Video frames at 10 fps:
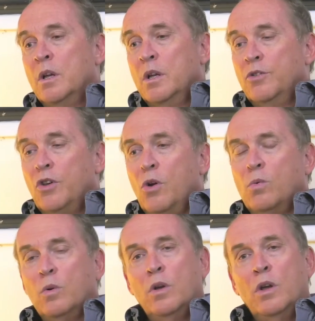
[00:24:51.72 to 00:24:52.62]
So
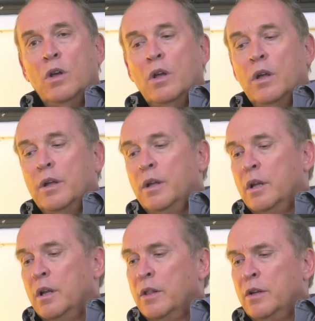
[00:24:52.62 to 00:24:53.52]

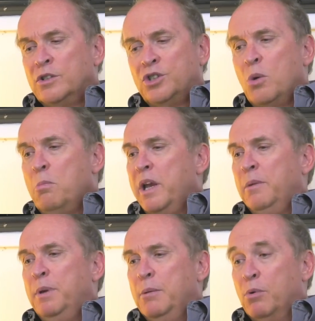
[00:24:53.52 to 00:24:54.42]
there's so many
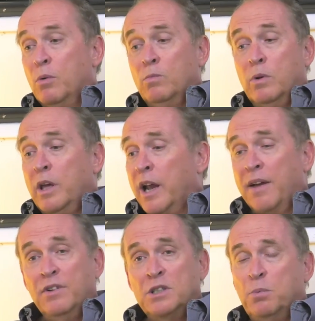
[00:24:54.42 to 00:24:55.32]
people,
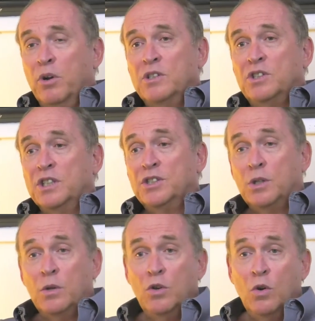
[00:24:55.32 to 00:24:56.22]
I've experienced this,
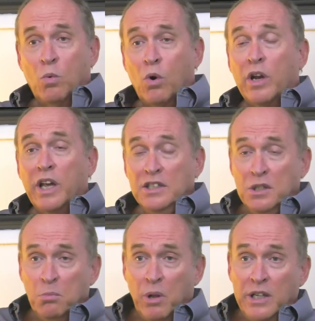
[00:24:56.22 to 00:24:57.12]
that you're working
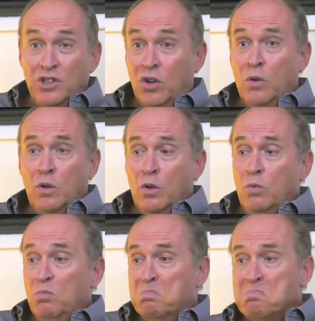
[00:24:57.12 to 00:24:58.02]
someplace,
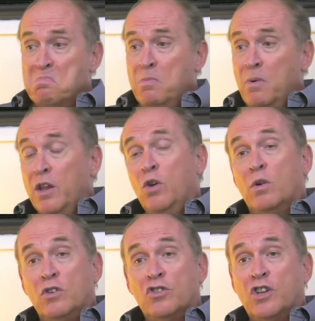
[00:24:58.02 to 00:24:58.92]
you're
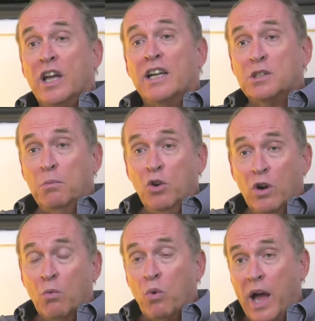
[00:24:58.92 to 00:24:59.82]
just accustomed, you're in a
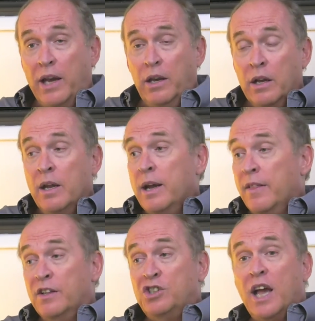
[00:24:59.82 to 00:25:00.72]
rut, and
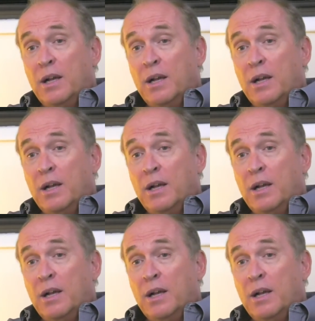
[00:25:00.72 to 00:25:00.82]
the check